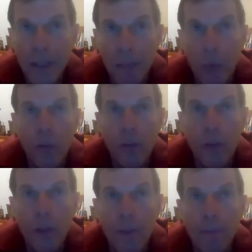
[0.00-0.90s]
important.
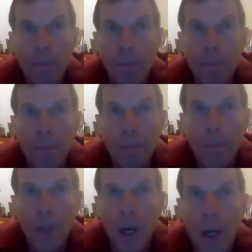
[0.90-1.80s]

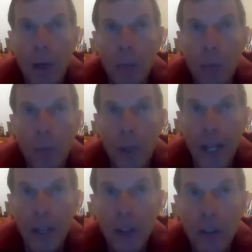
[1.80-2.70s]
We're going
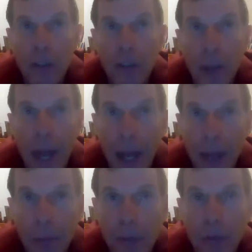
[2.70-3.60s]
to ask you to list
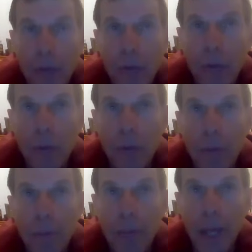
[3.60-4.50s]
hospitals
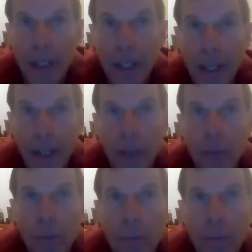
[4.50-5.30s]
and clinics.